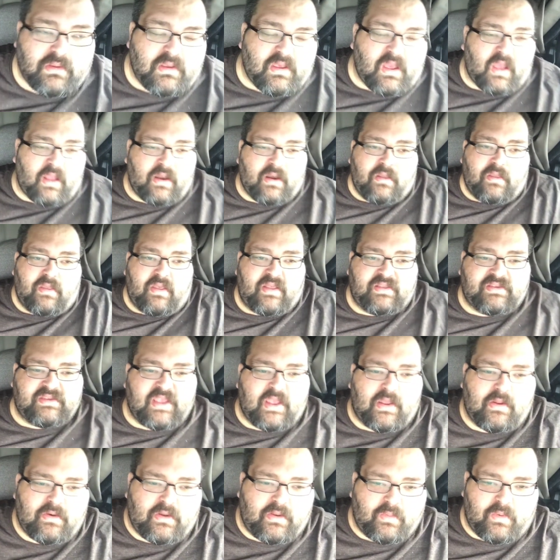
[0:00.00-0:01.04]
know that
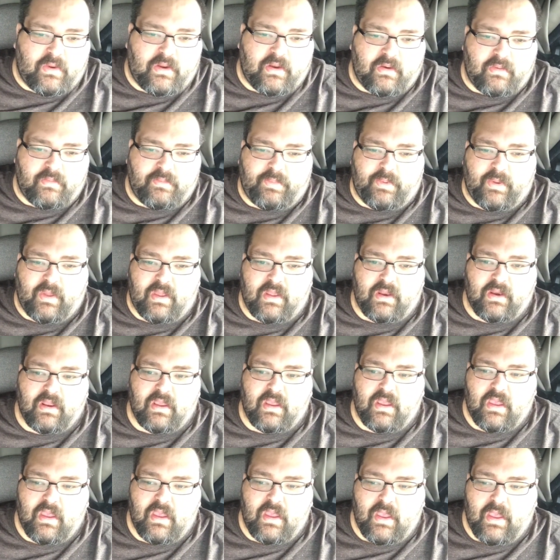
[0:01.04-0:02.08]
sounded weird, but
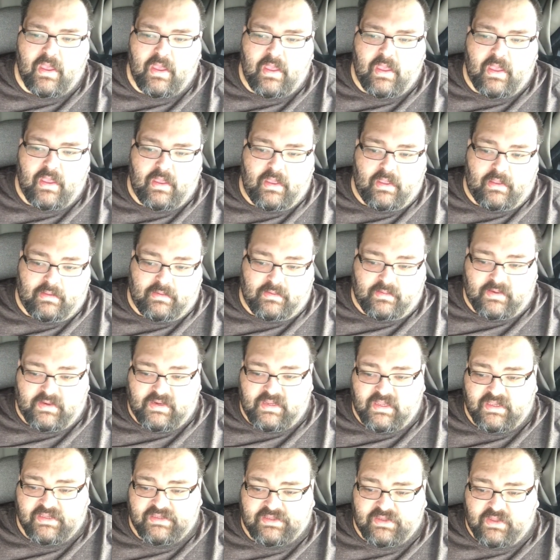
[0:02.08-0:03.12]
the
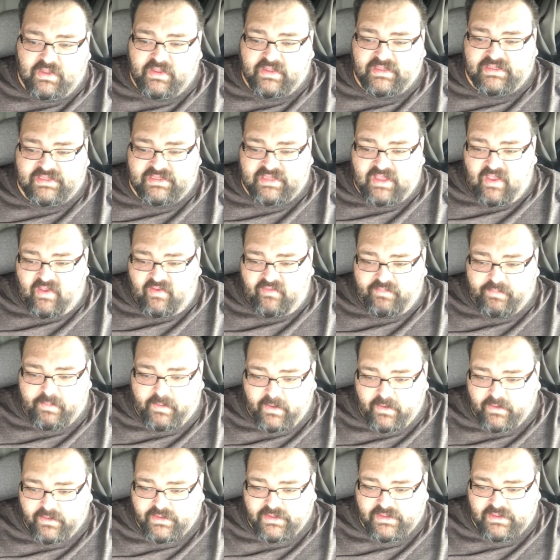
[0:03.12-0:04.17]
diesel itself
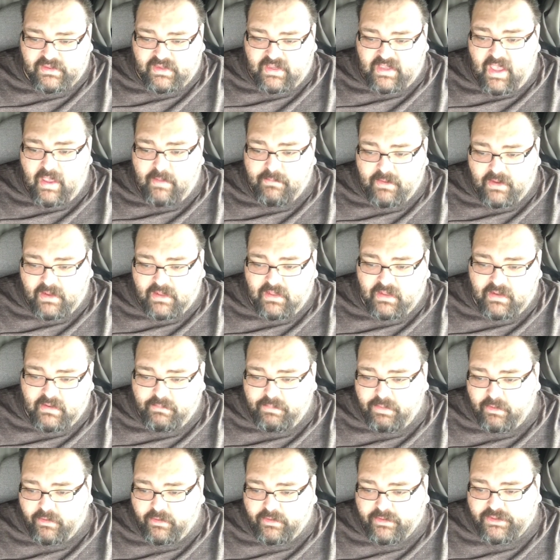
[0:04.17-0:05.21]
chemically
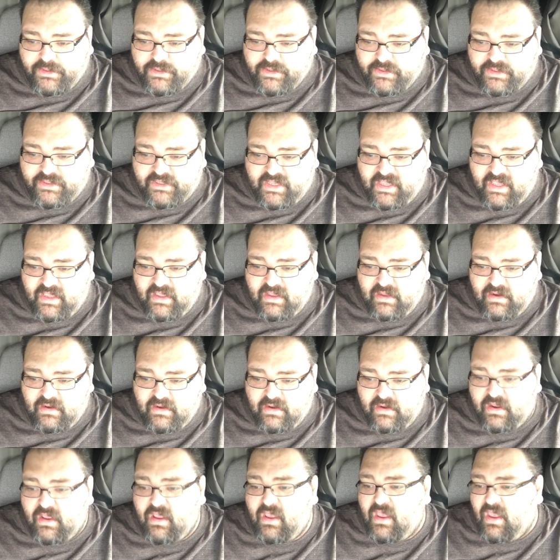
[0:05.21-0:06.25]
burns your
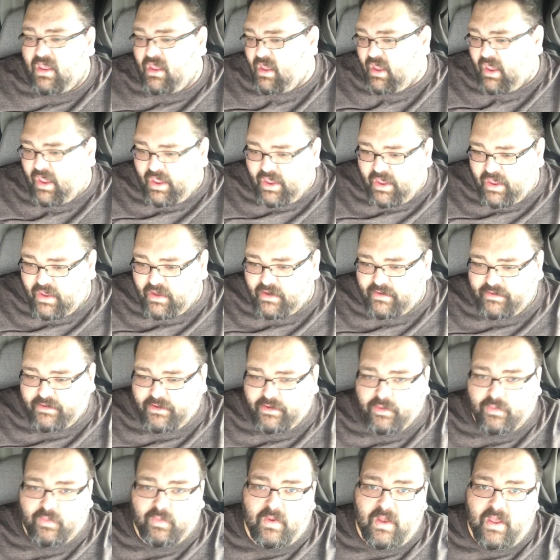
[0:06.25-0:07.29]
skin, and
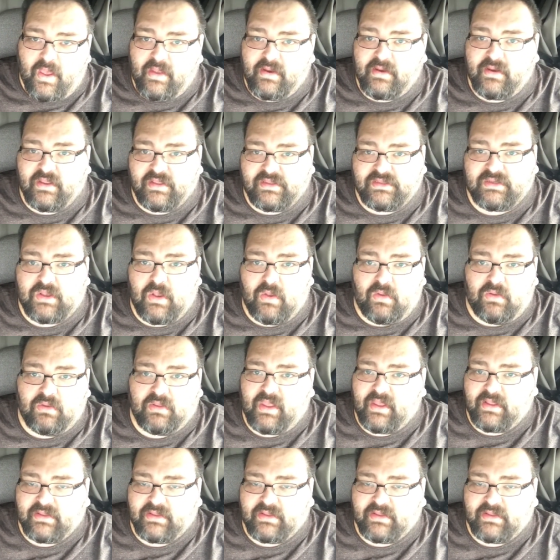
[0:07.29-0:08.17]
you're wet and it's cold